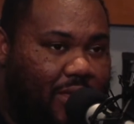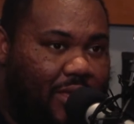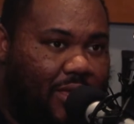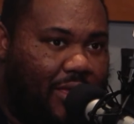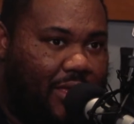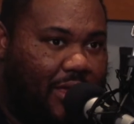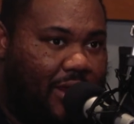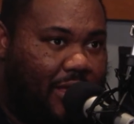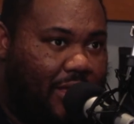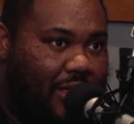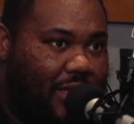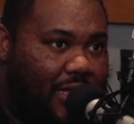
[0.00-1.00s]
And
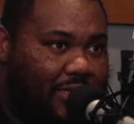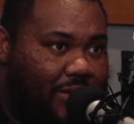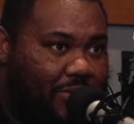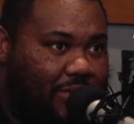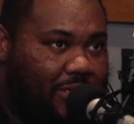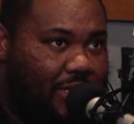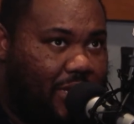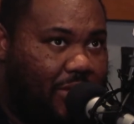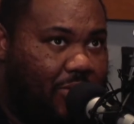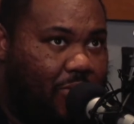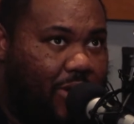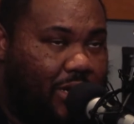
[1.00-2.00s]
as I was
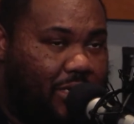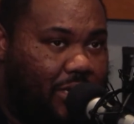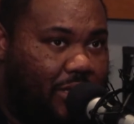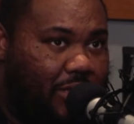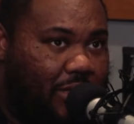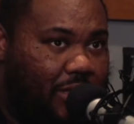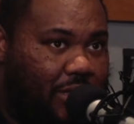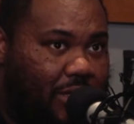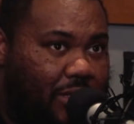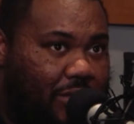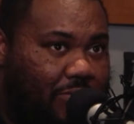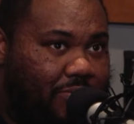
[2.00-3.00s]
sitting watching
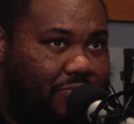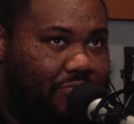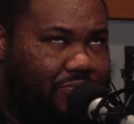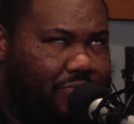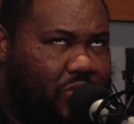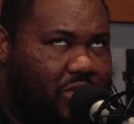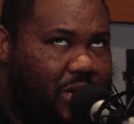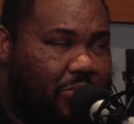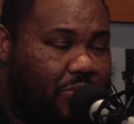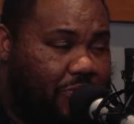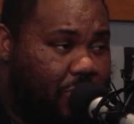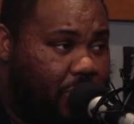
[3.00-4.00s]
Chapter
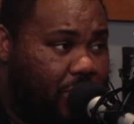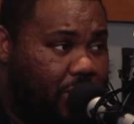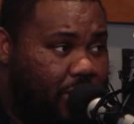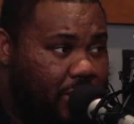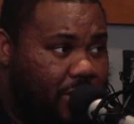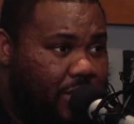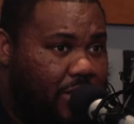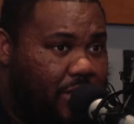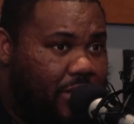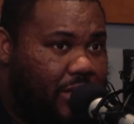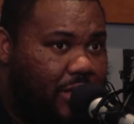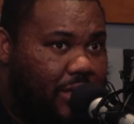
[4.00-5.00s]
4,
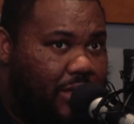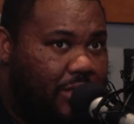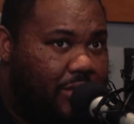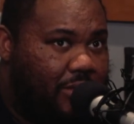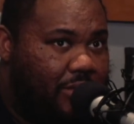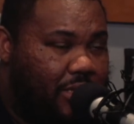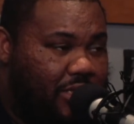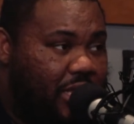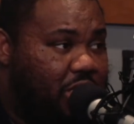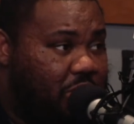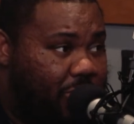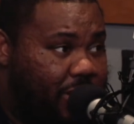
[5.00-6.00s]
The
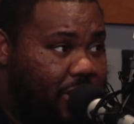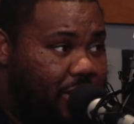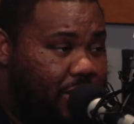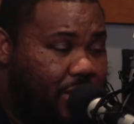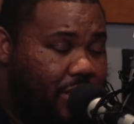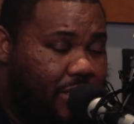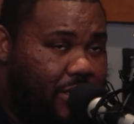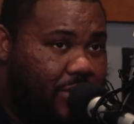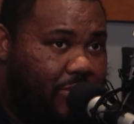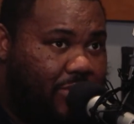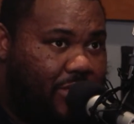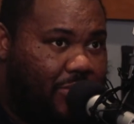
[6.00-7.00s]
Sanctuary,
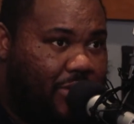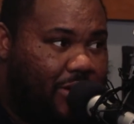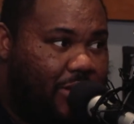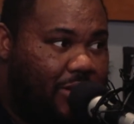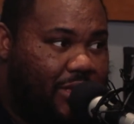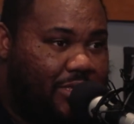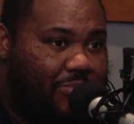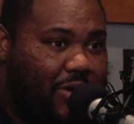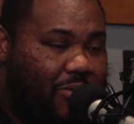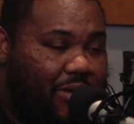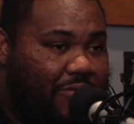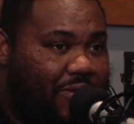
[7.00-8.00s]
with him, because my
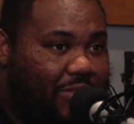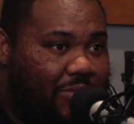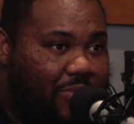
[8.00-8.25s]
grandfather being...